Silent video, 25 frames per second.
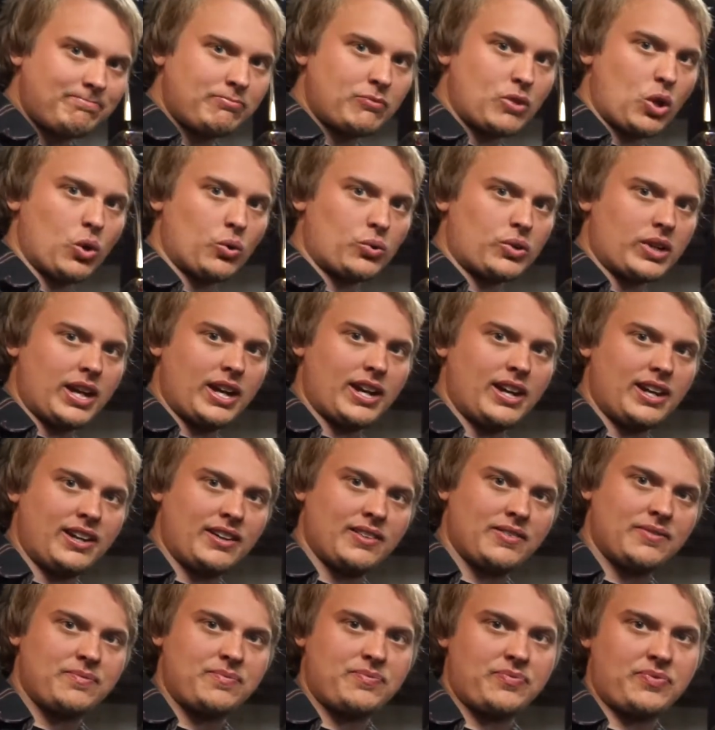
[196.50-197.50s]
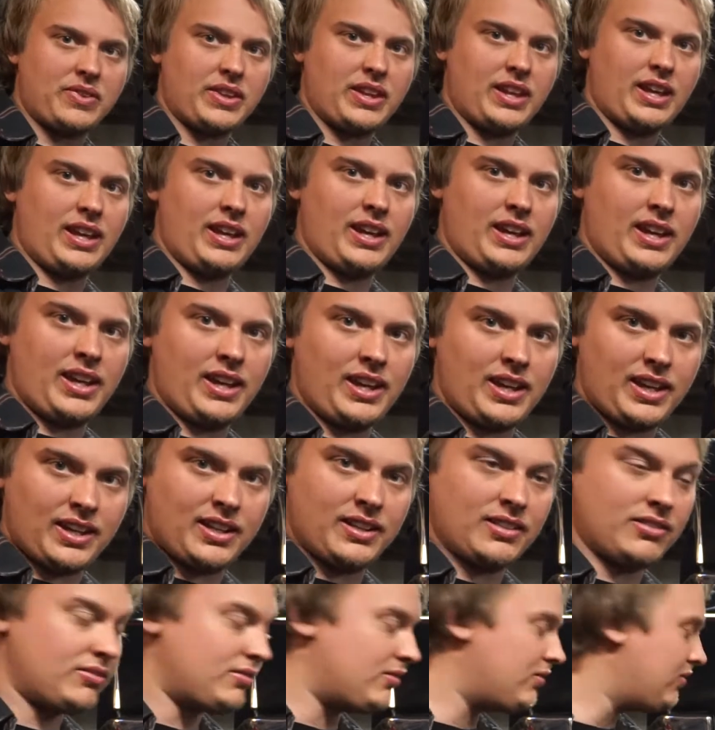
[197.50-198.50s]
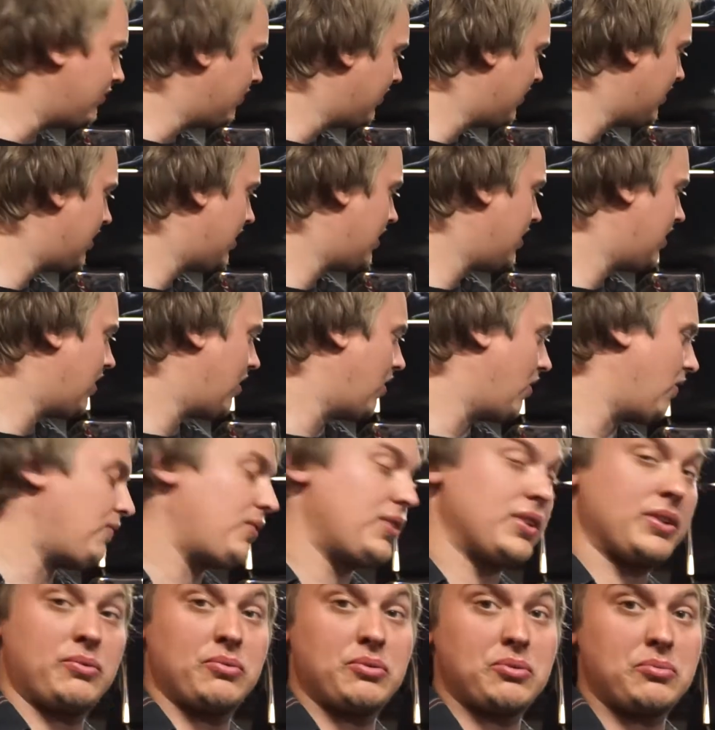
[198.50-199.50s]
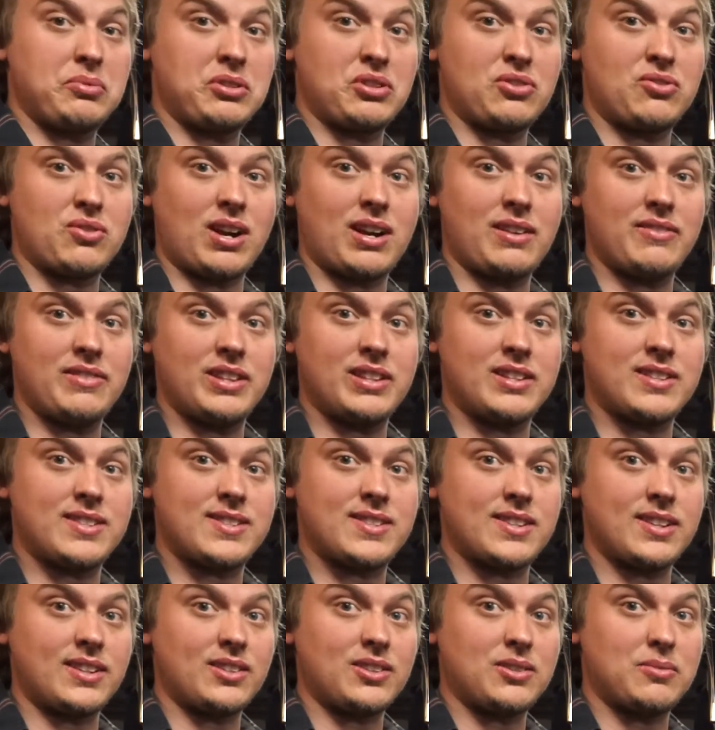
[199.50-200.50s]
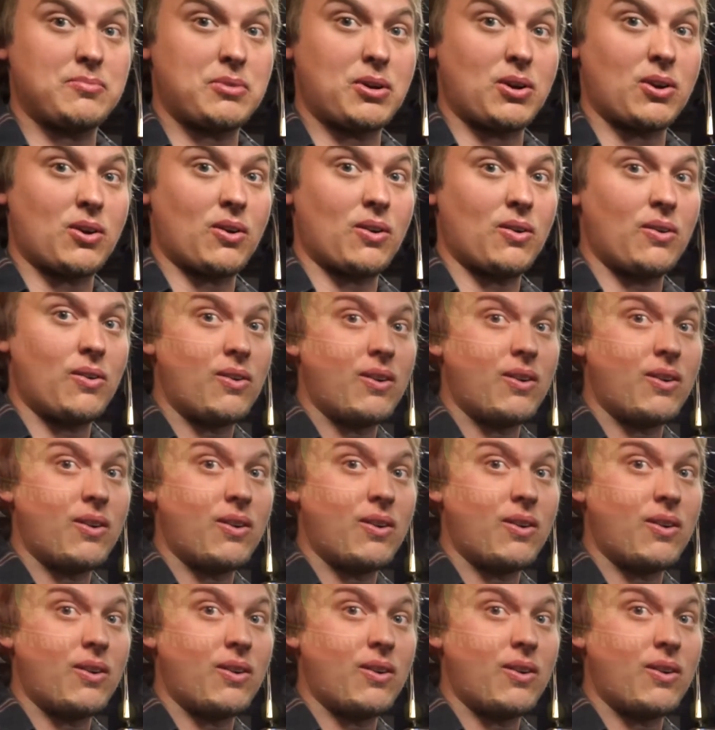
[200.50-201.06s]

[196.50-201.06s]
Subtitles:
okay, and hopefully we'll be driving this thing tomorrow.